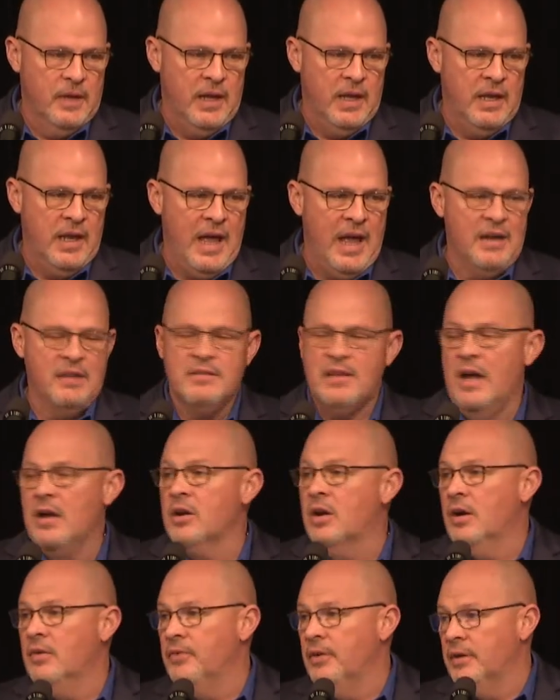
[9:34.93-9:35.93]
And that is our
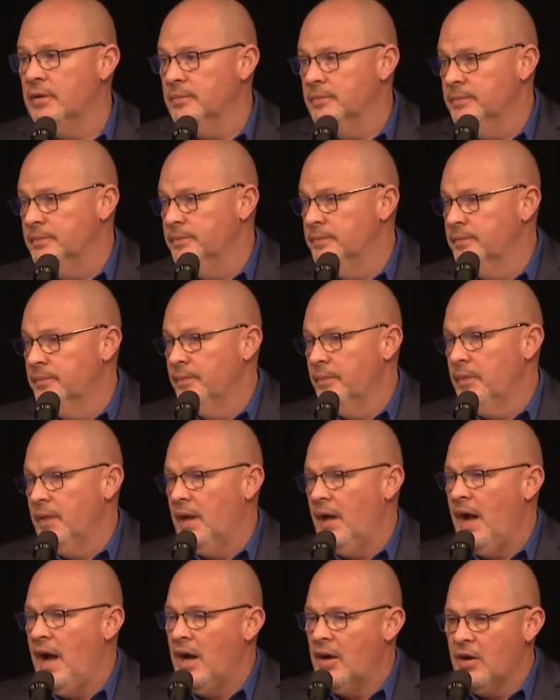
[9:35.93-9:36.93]
governor.
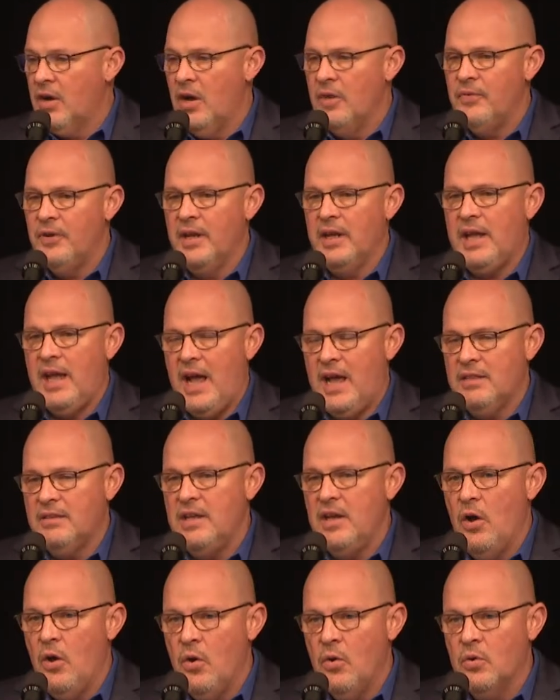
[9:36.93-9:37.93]
Our governor,
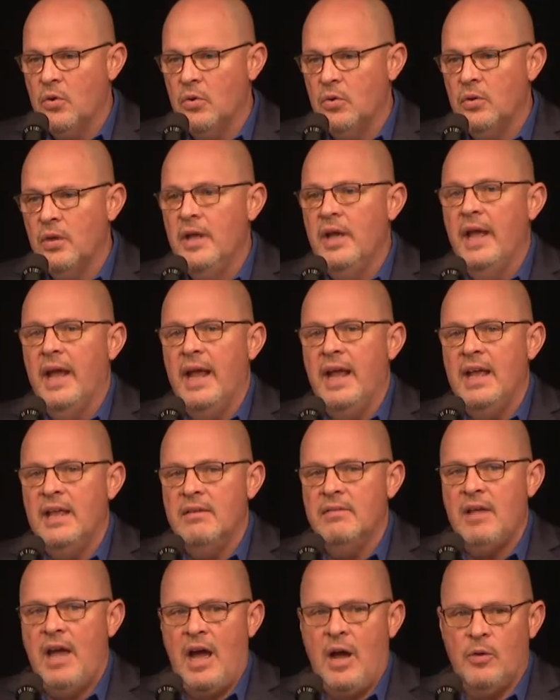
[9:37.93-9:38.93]
Kathy Hochul,
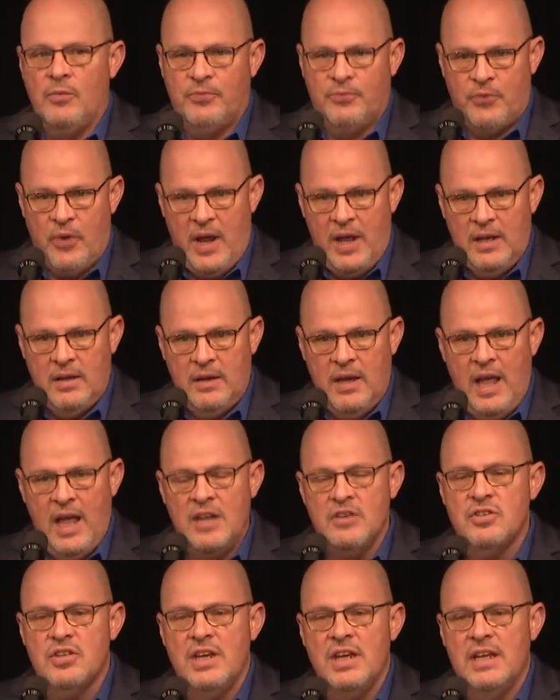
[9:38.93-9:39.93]
is our friend,
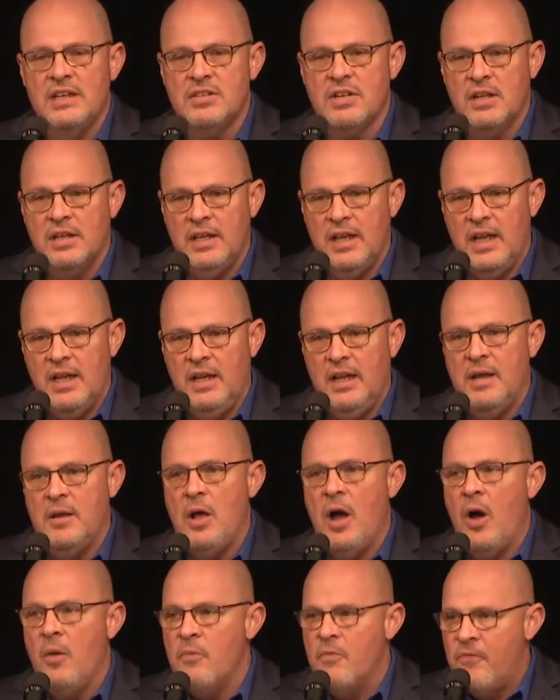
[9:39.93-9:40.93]
and she is clearly
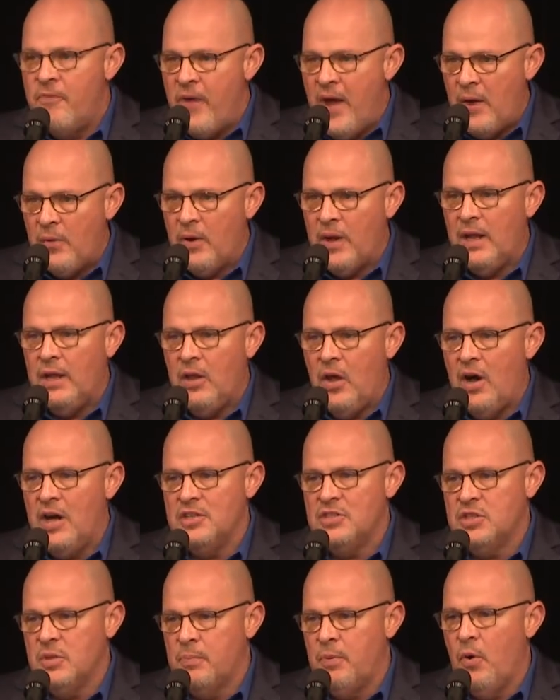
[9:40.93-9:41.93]
a very
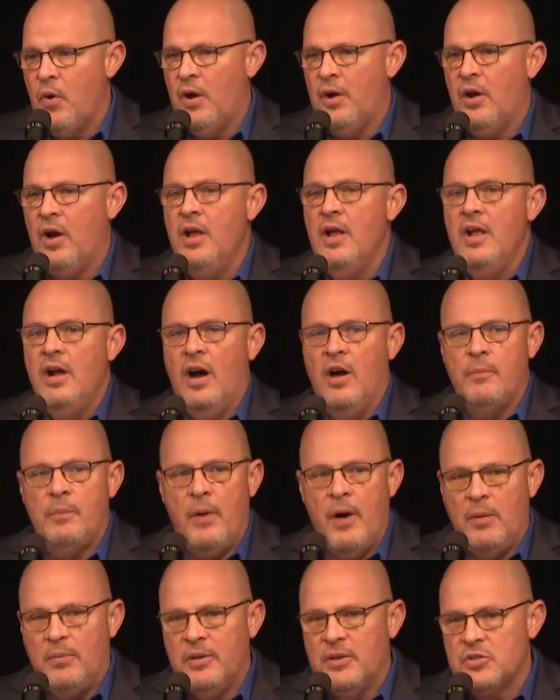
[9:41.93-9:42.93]
large supporter of
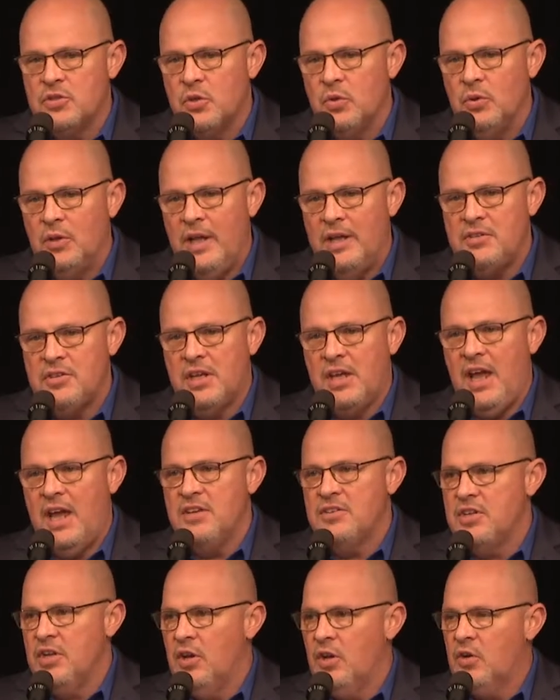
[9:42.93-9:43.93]
public school
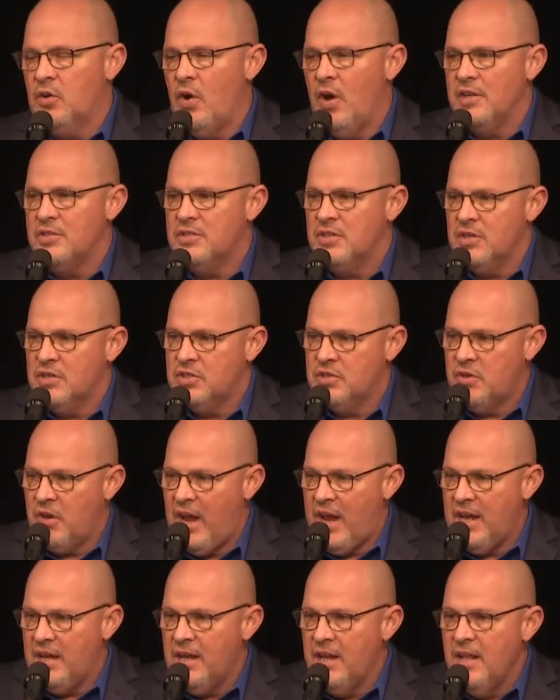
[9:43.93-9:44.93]
education across this
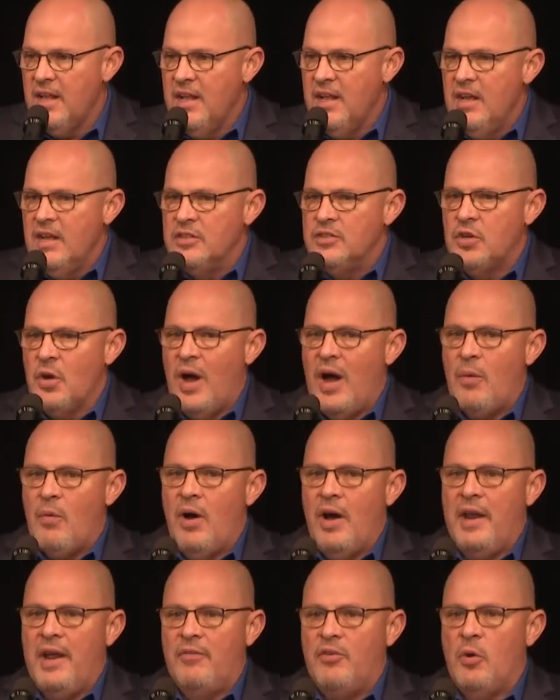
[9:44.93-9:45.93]
state. So I
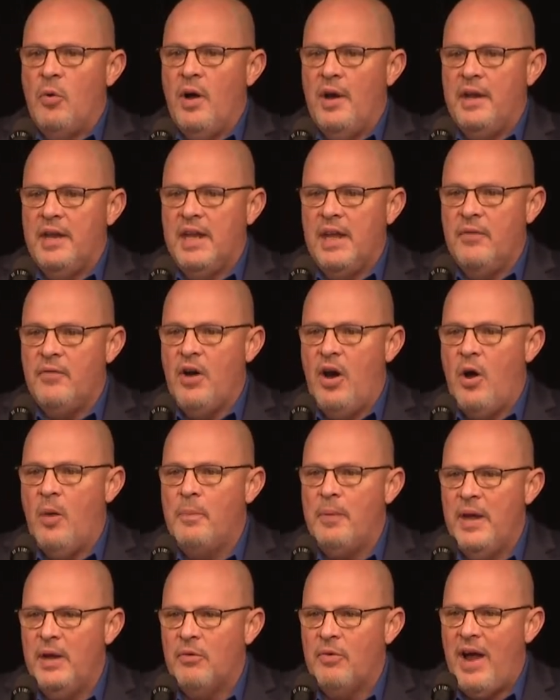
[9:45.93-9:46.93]
want everyone to give her a
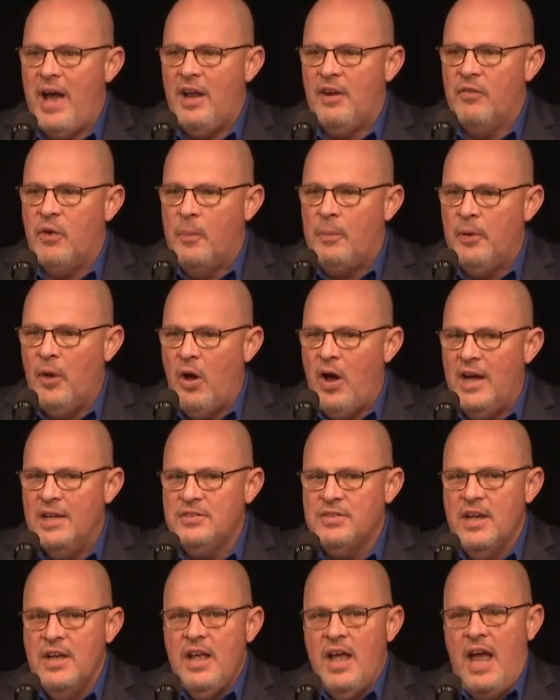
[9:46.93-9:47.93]
big round of
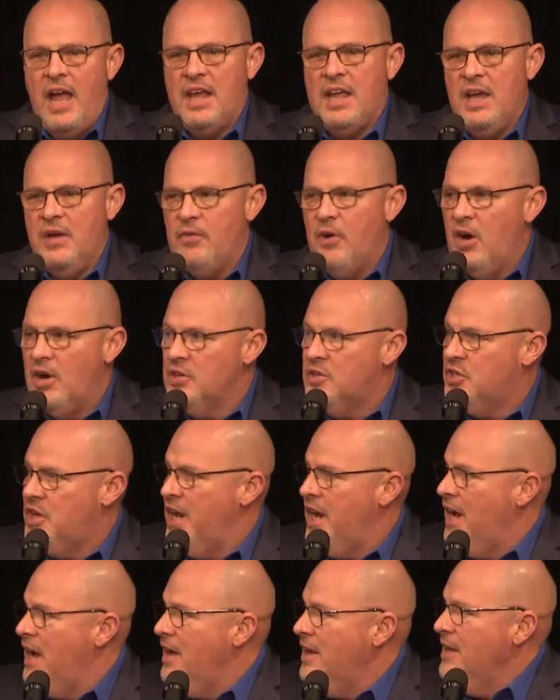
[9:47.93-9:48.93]
applause and give her a
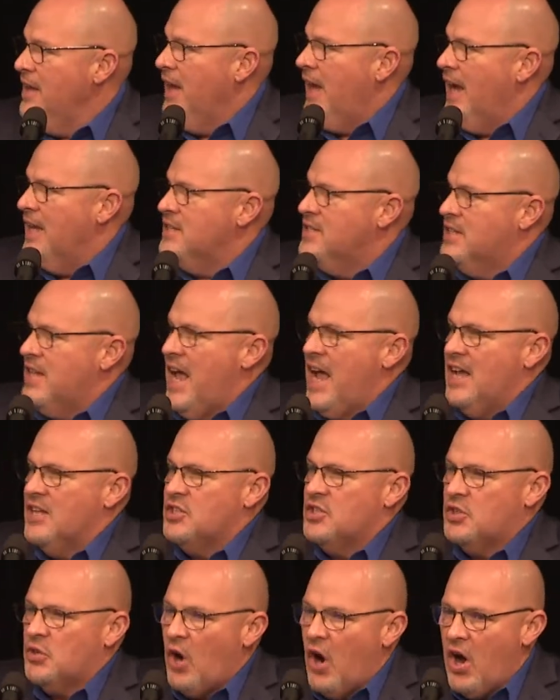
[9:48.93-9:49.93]
cheer and stand
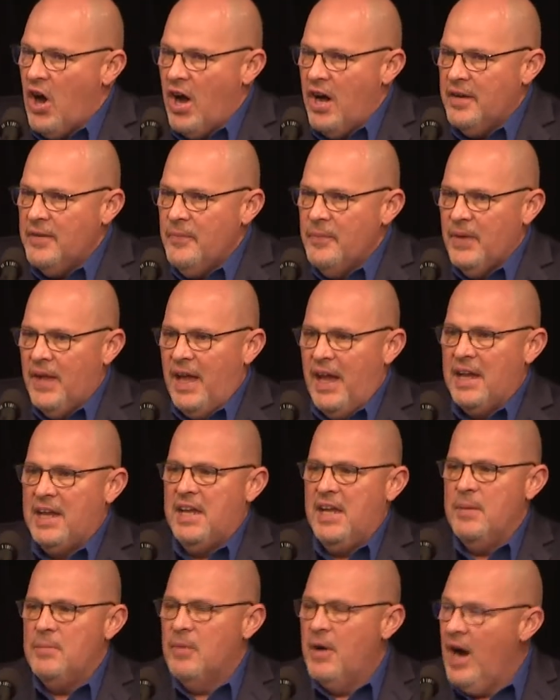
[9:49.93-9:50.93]
strong and
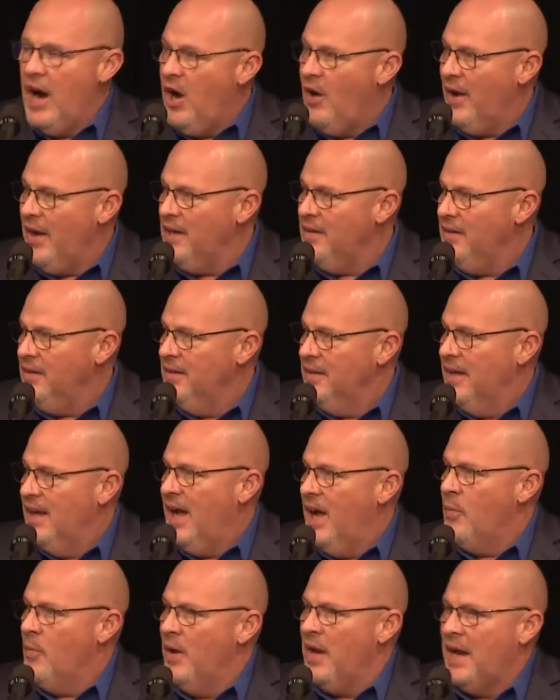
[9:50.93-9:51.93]
keep going,
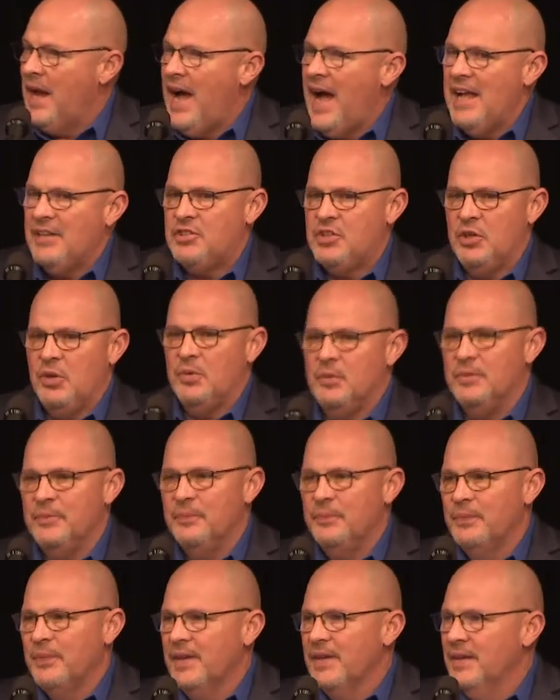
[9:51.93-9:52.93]
and we got you.
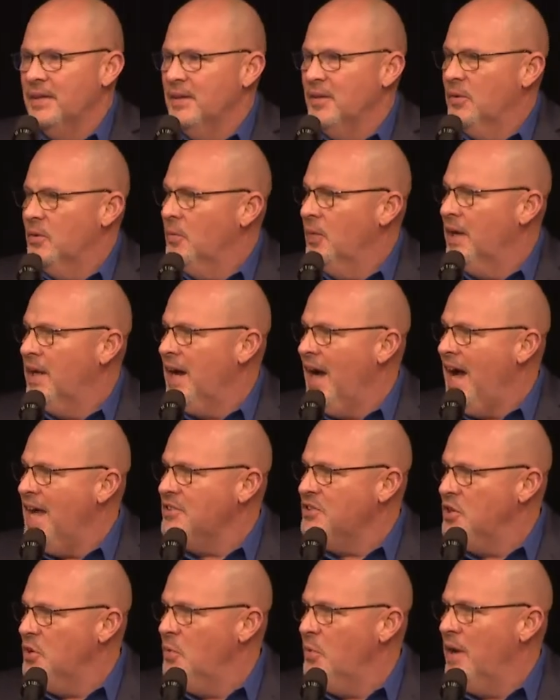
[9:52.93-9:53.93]
We
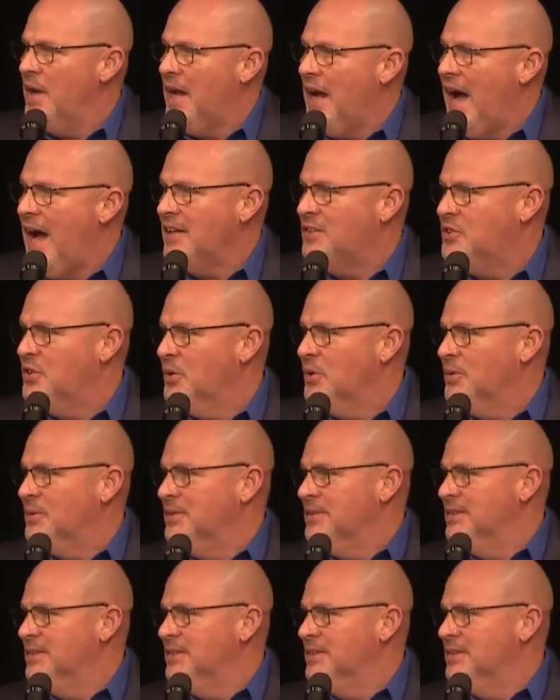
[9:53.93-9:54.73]
got you, we got you.